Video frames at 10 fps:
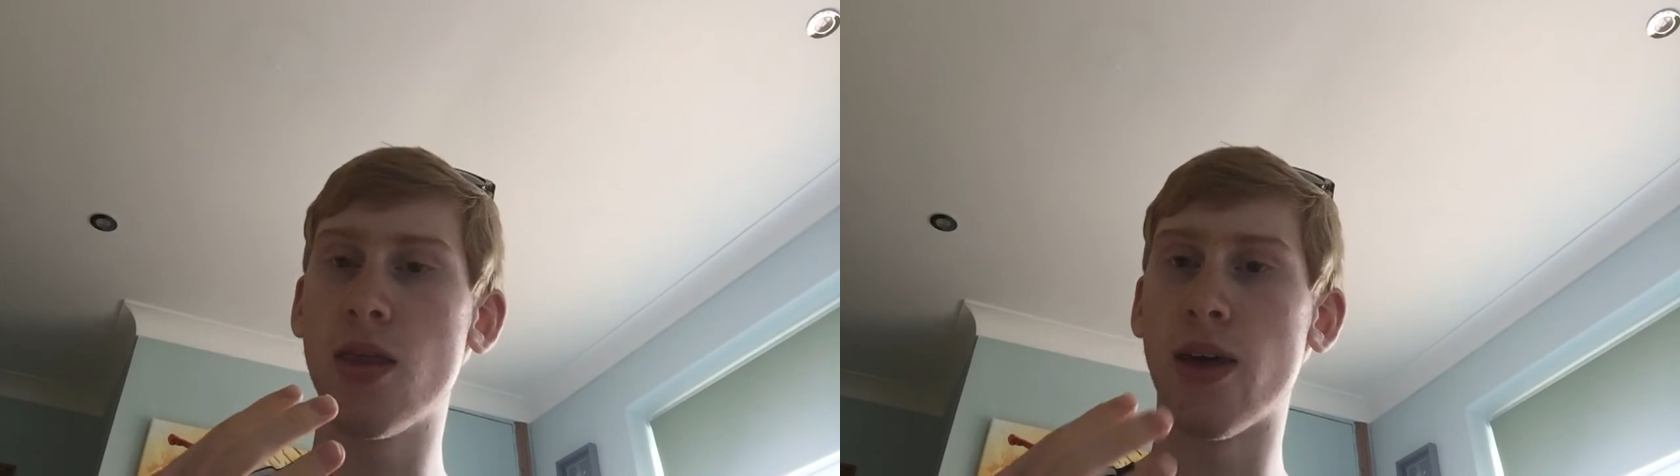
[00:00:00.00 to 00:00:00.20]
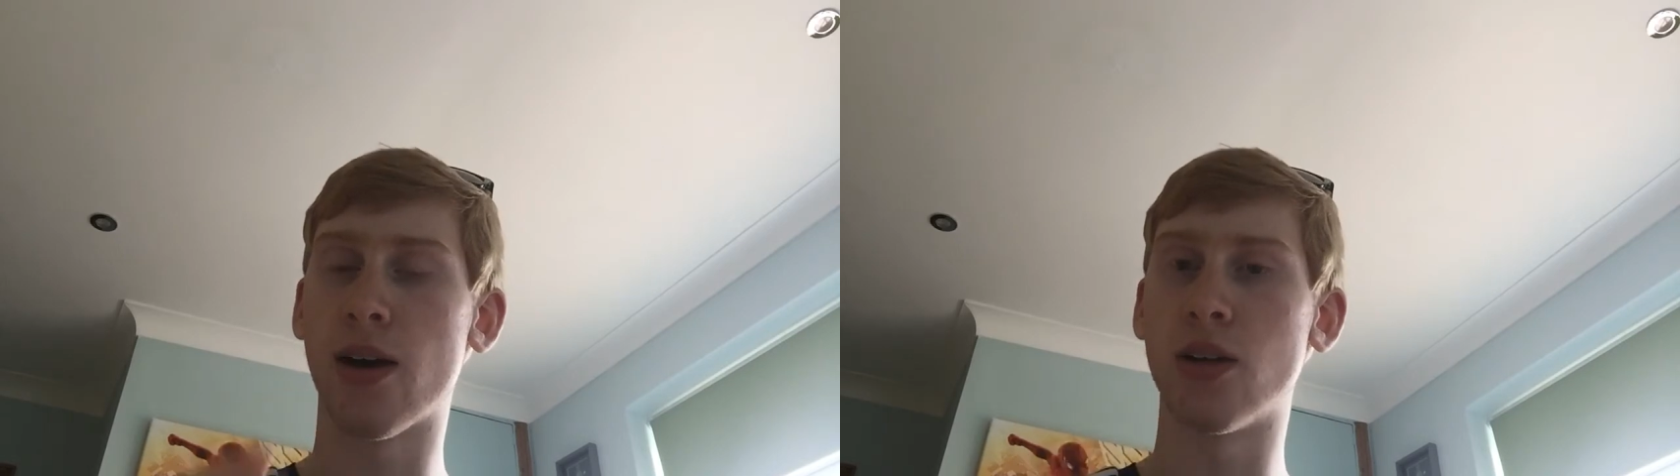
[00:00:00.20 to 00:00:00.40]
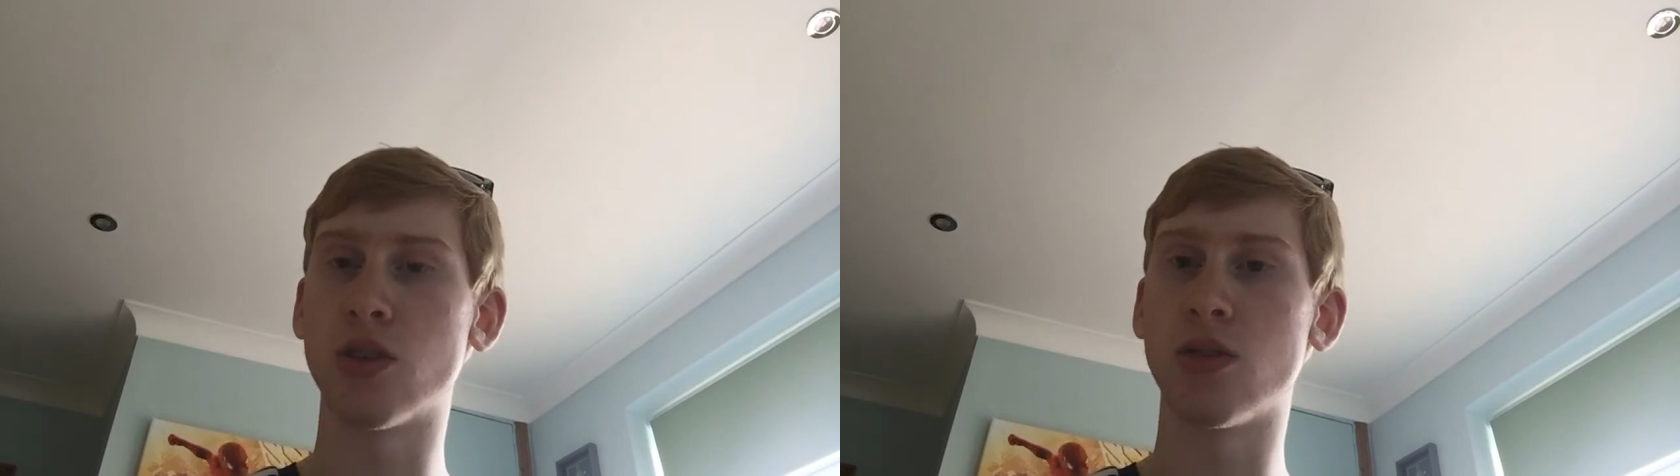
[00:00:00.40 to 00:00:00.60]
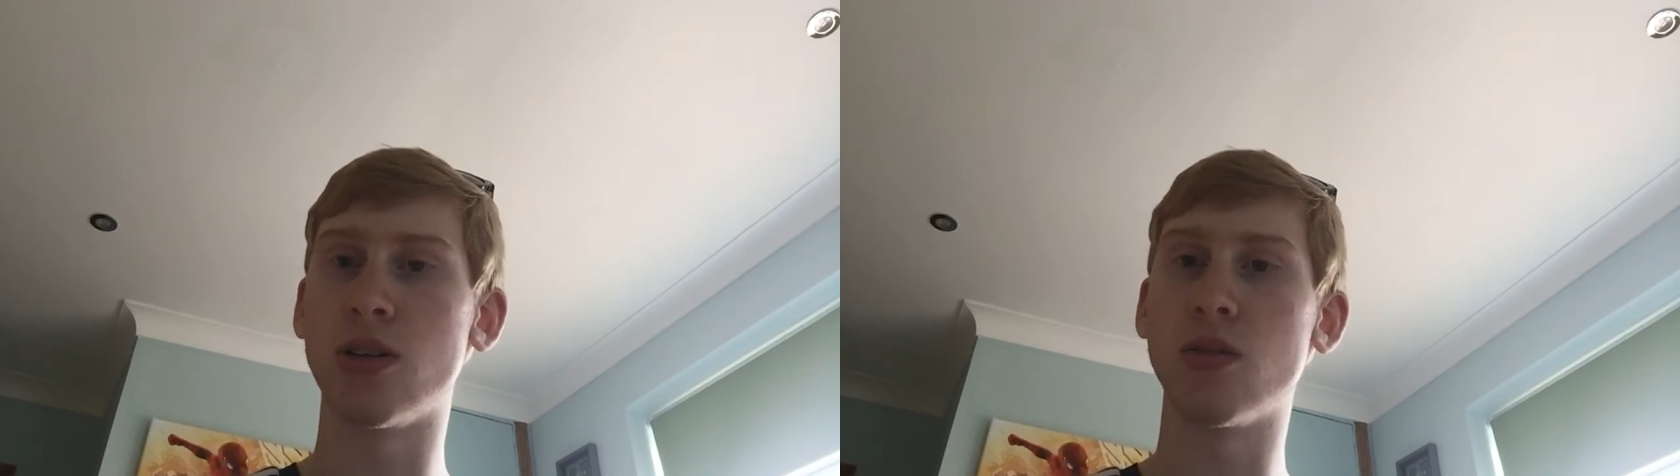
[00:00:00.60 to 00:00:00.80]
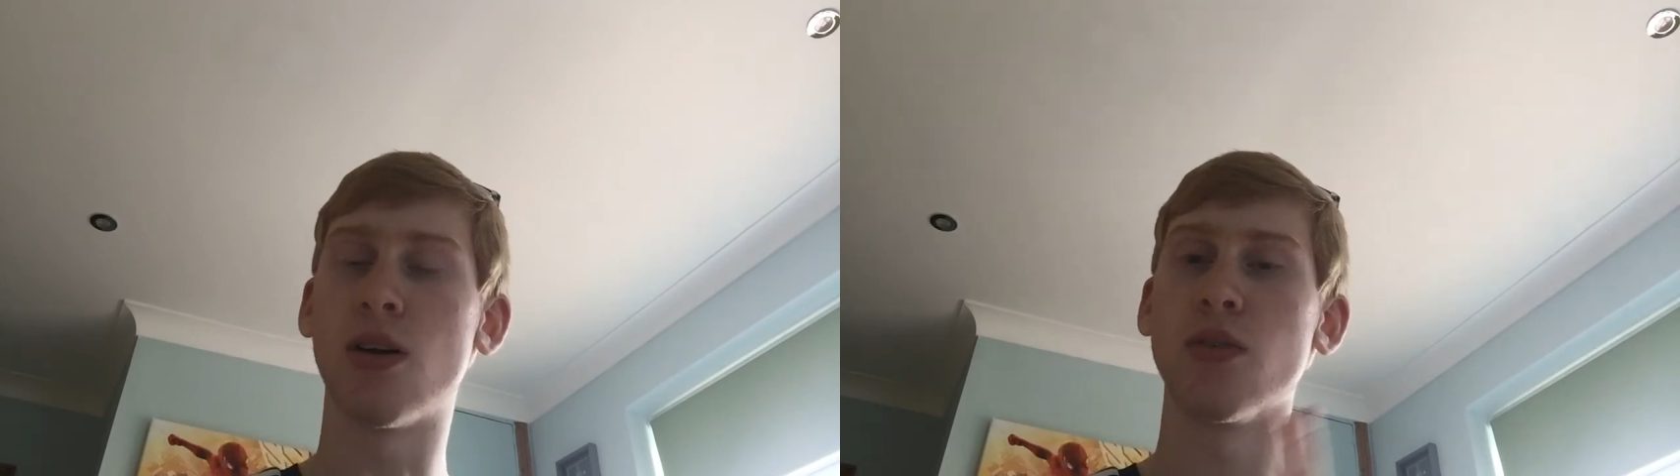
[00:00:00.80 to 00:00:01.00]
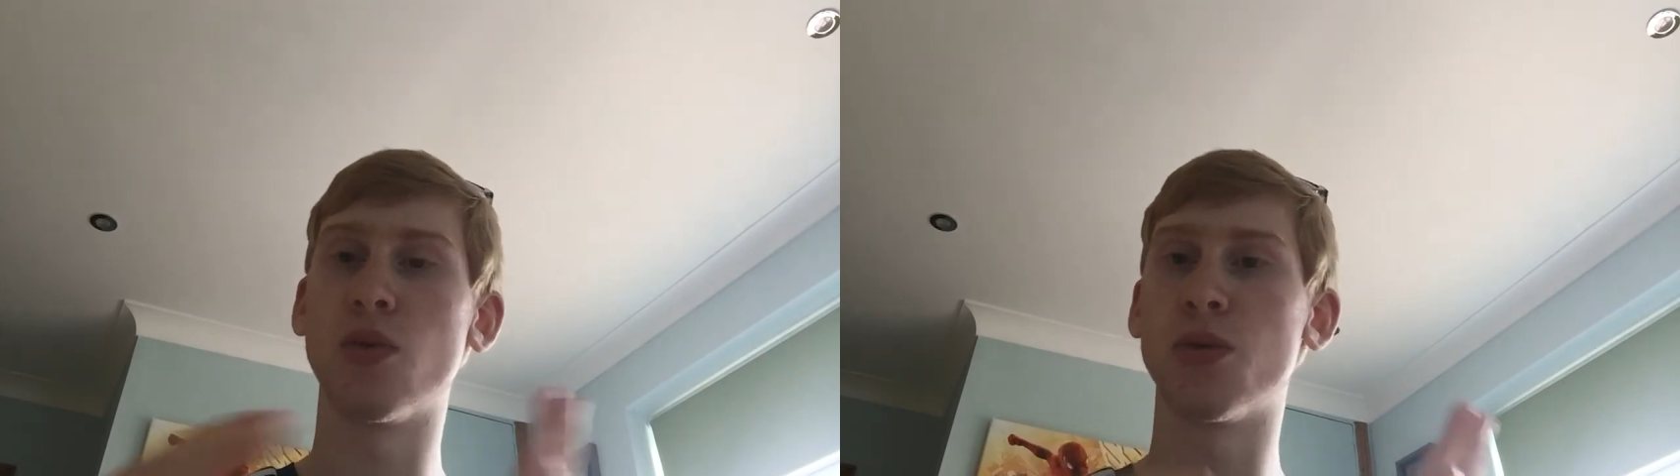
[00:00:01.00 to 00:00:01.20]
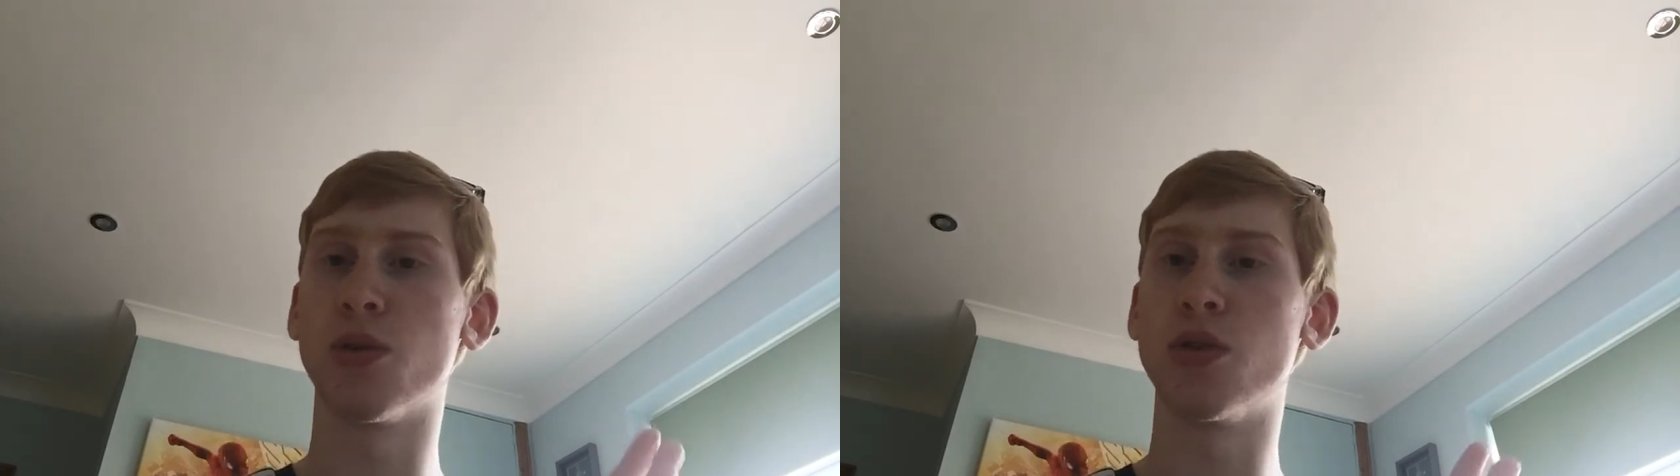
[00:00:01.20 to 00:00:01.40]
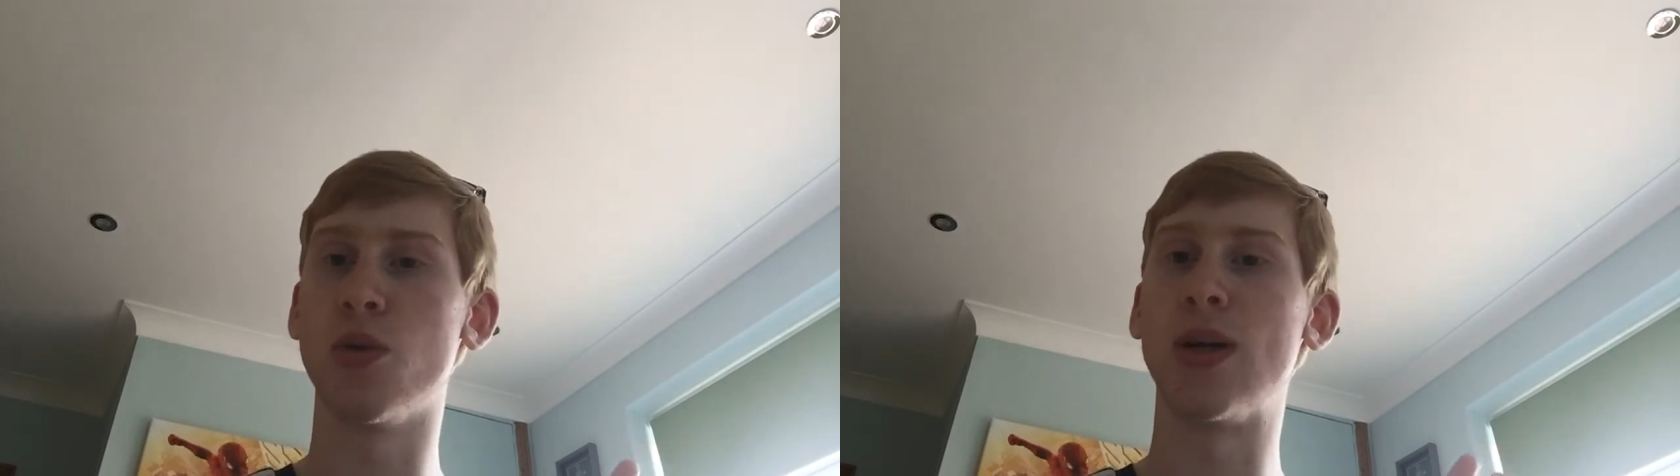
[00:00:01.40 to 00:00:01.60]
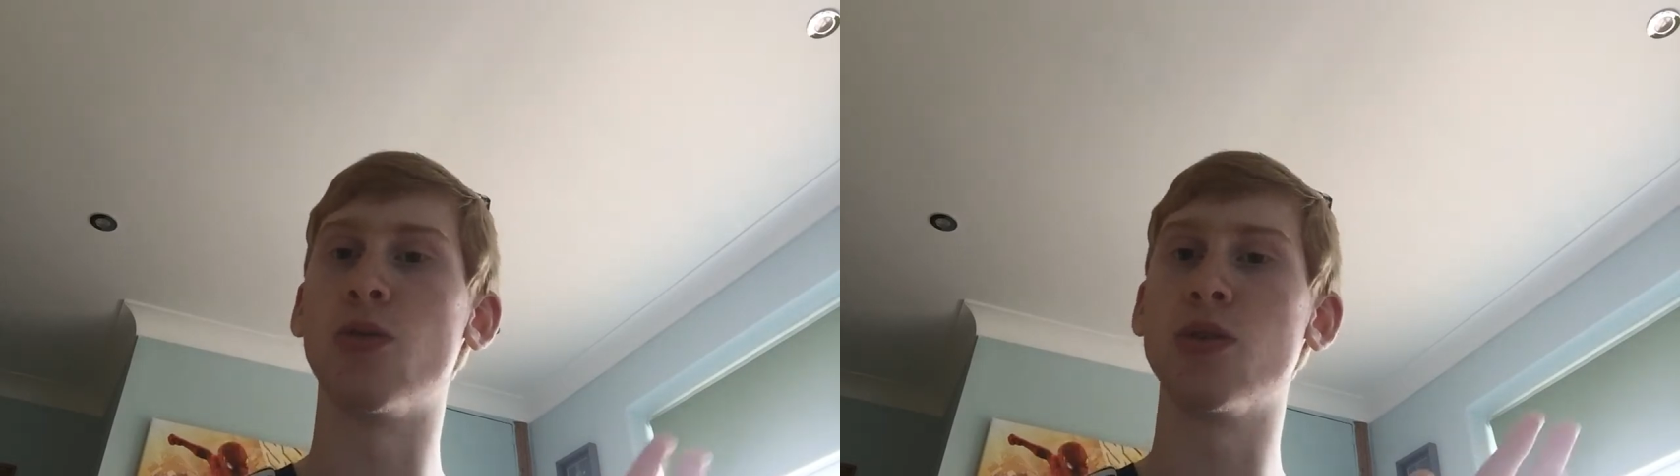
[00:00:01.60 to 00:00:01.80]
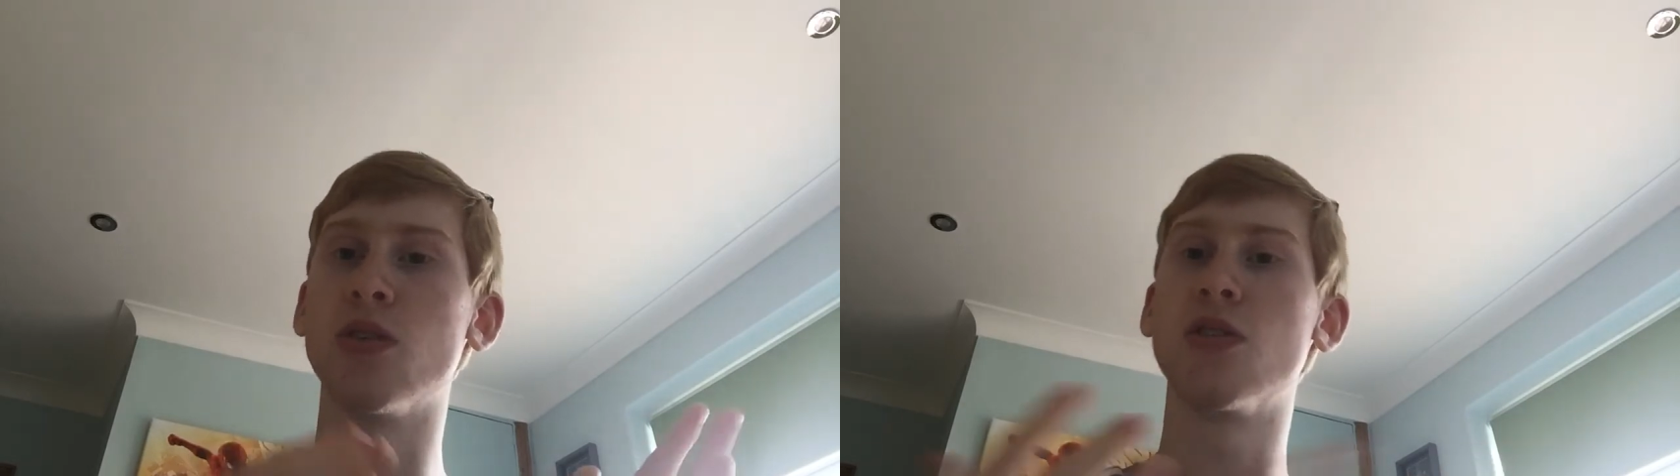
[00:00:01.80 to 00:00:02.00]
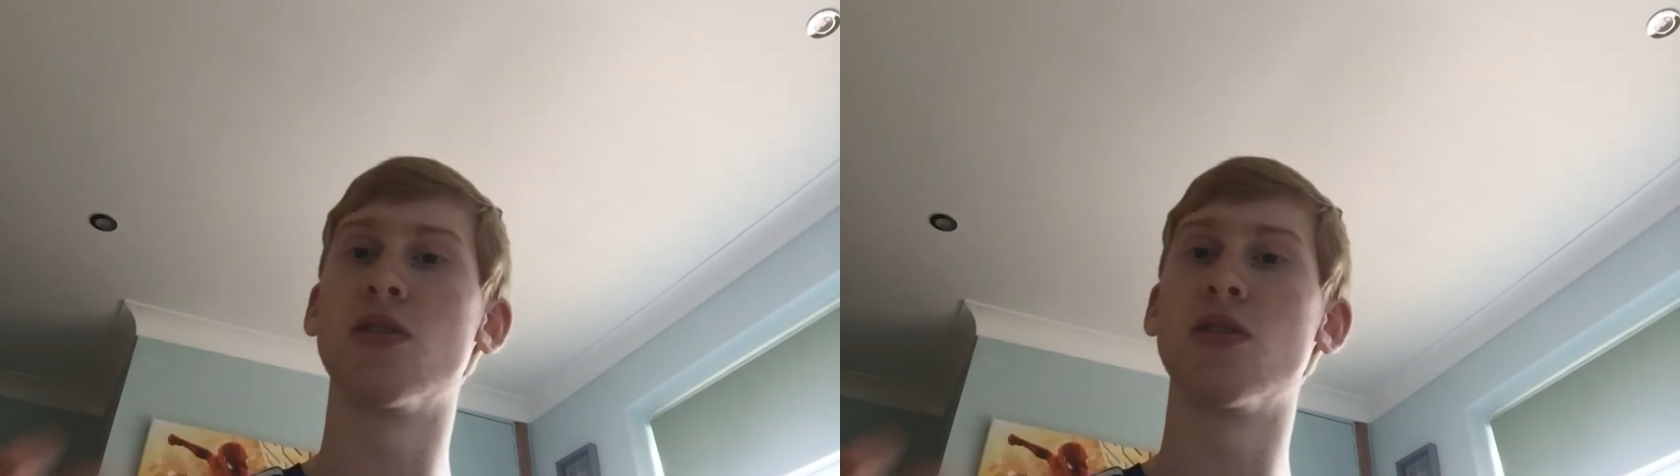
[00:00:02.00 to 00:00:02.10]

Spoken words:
their countries after World War II and also